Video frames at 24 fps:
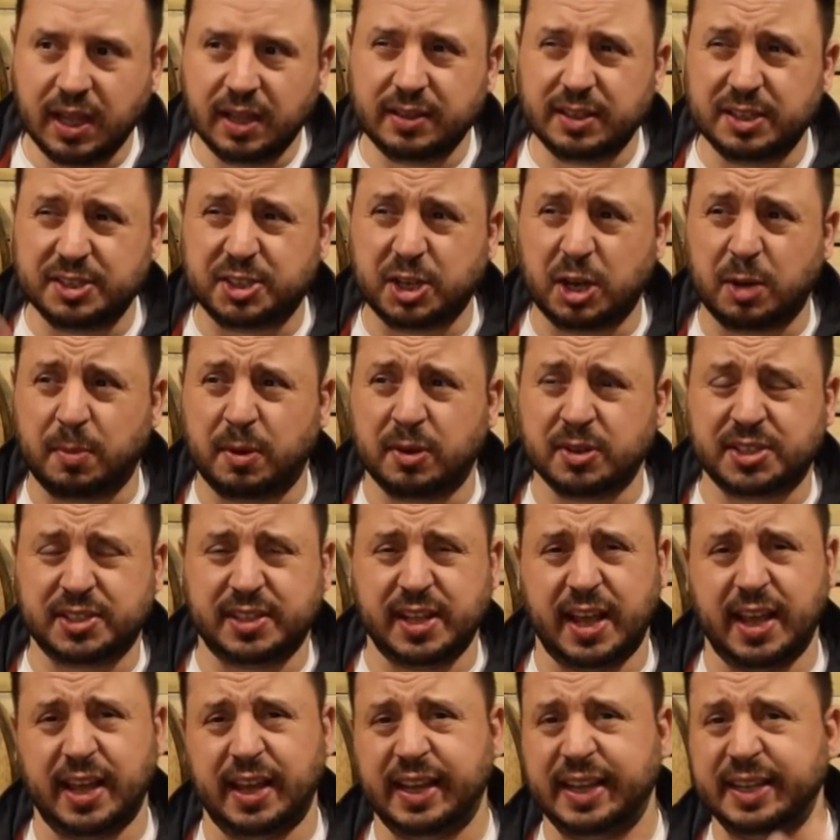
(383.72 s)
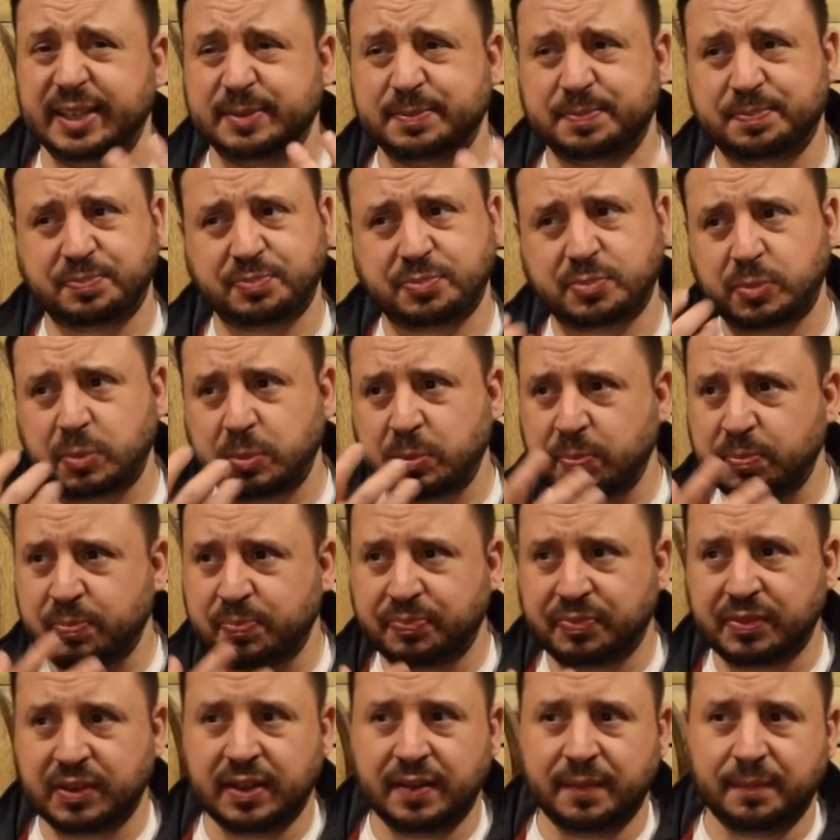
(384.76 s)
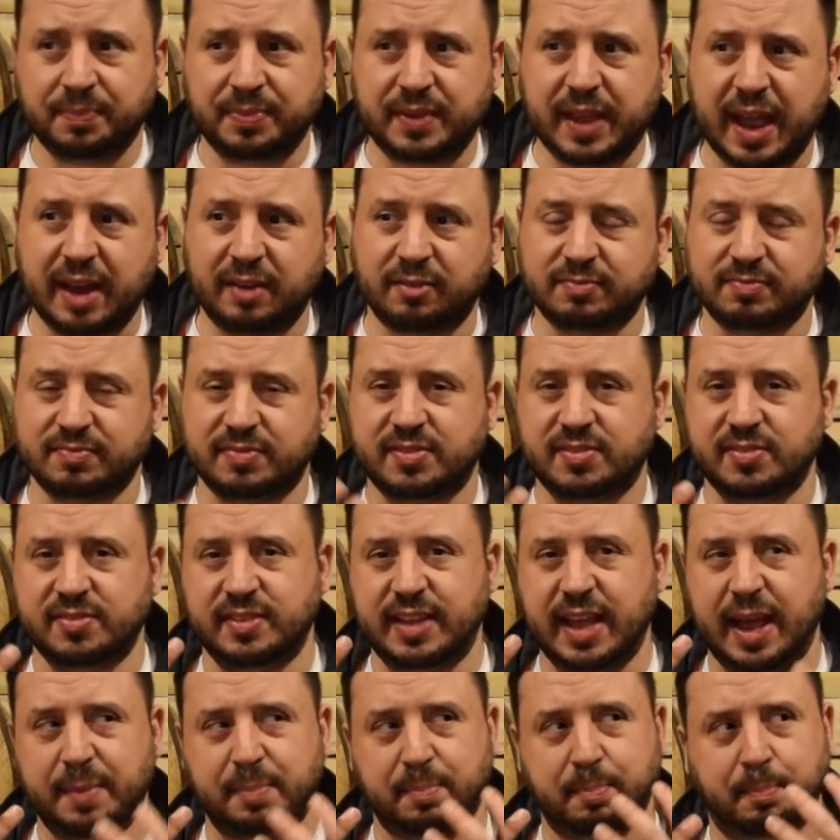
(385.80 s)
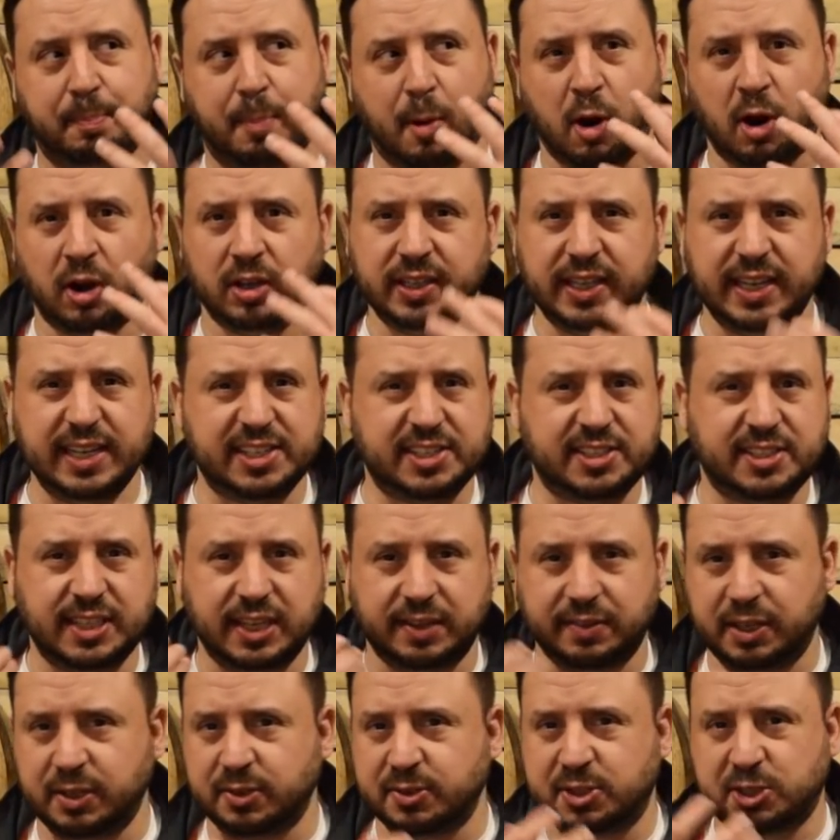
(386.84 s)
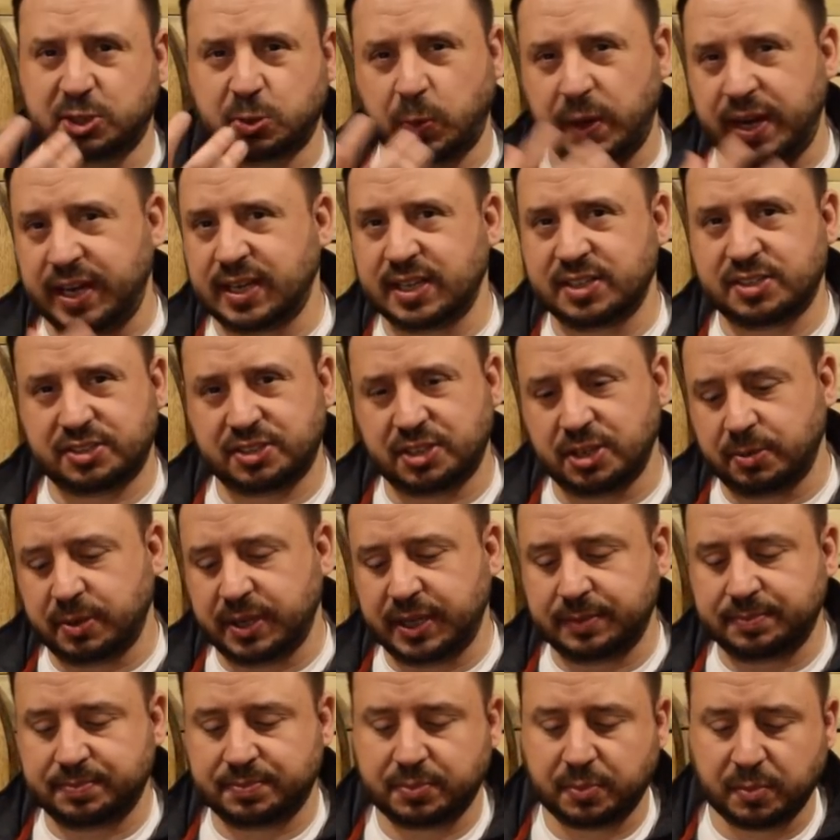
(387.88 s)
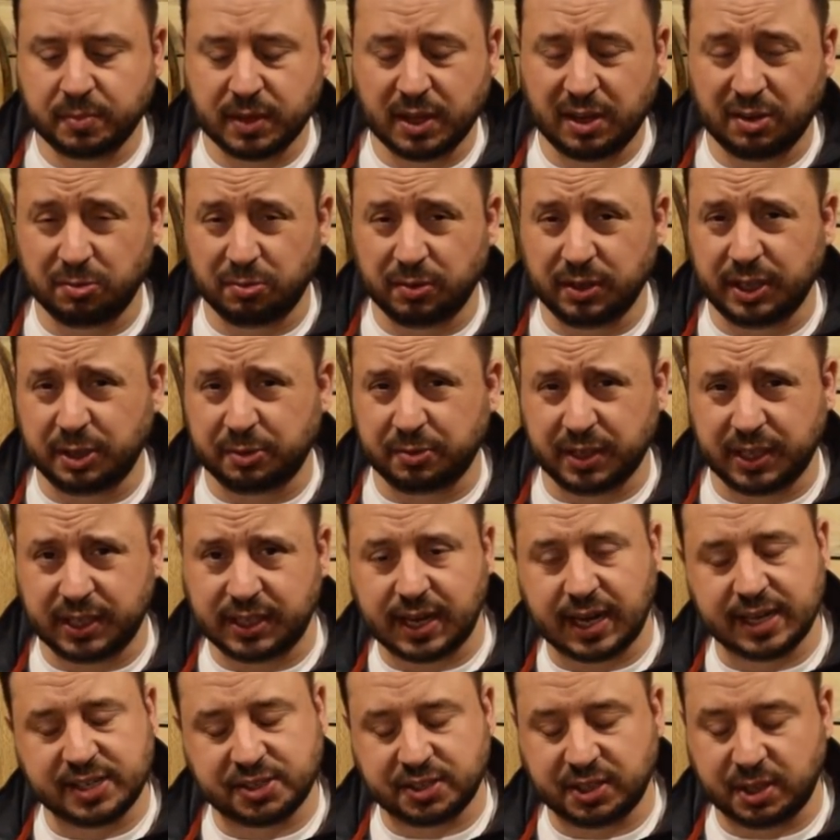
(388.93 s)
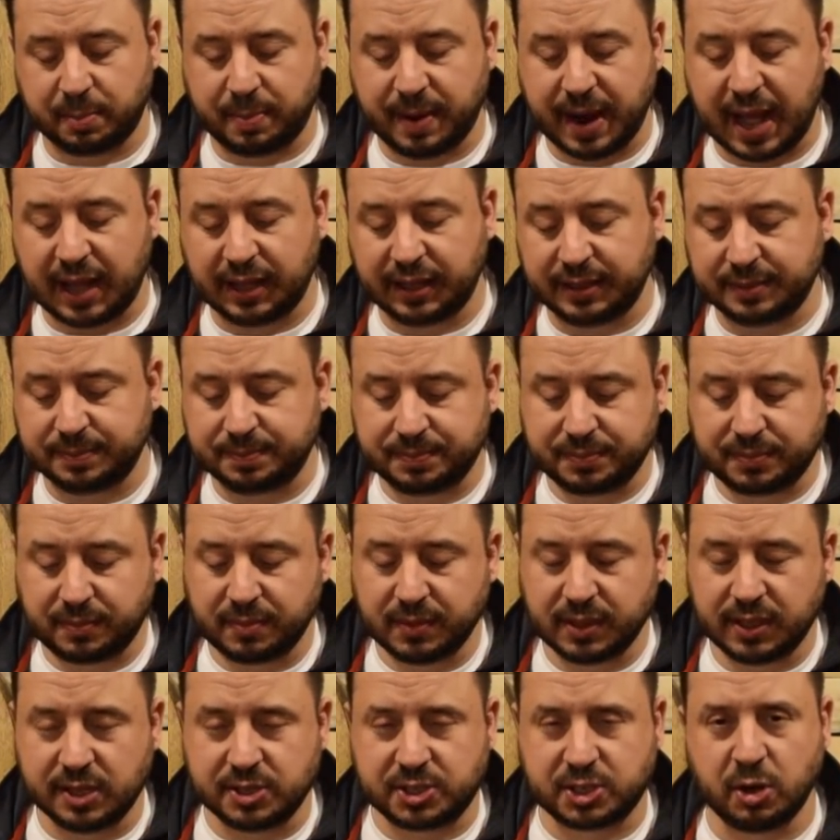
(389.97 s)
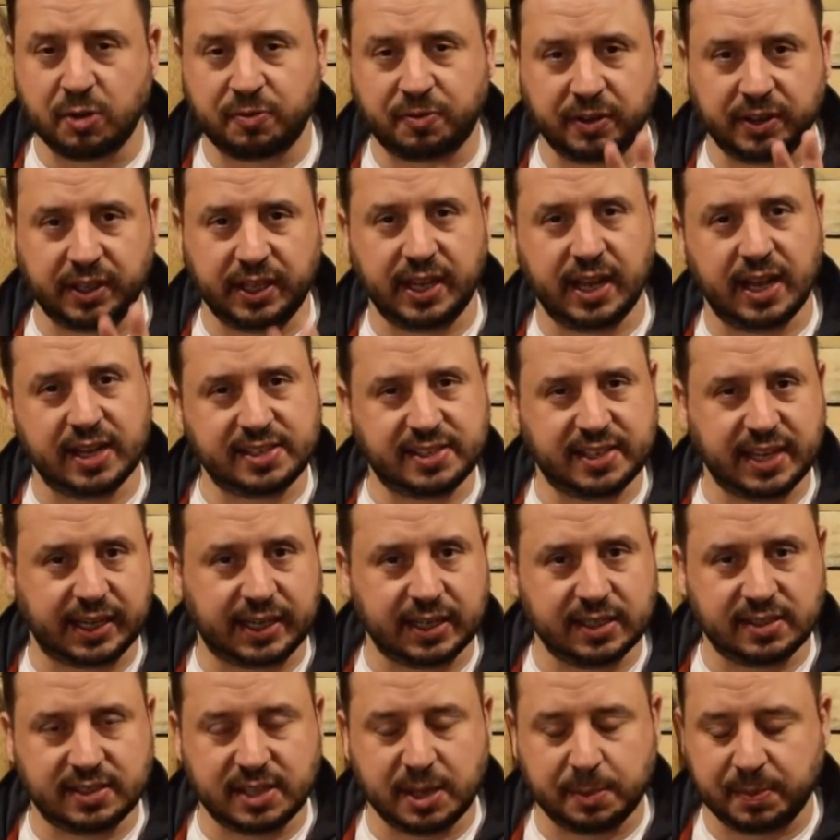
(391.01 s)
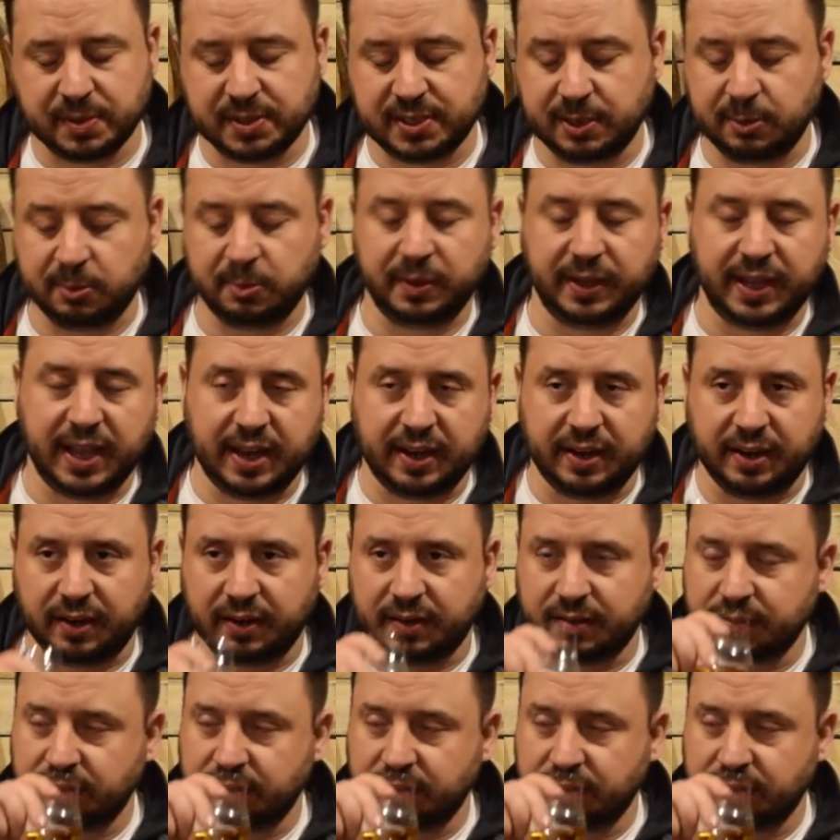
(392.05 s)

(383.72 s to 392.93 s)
There's almost that barley cereal sweetness to it. Really, really nice on the palate. Let's go for the second sip and see what we get here.